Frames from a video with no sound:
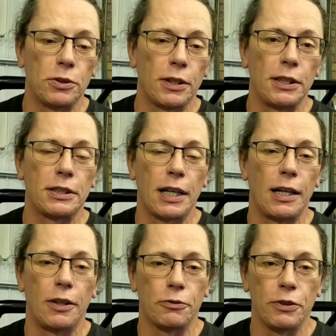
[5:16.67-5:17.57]
So this
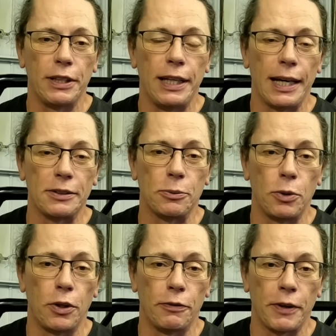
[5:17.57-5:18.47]
car really hasn't
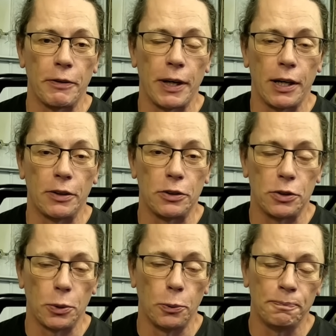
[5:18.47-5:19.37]
worked very hard
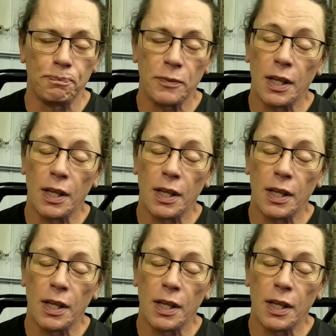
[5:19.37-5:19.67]
at all.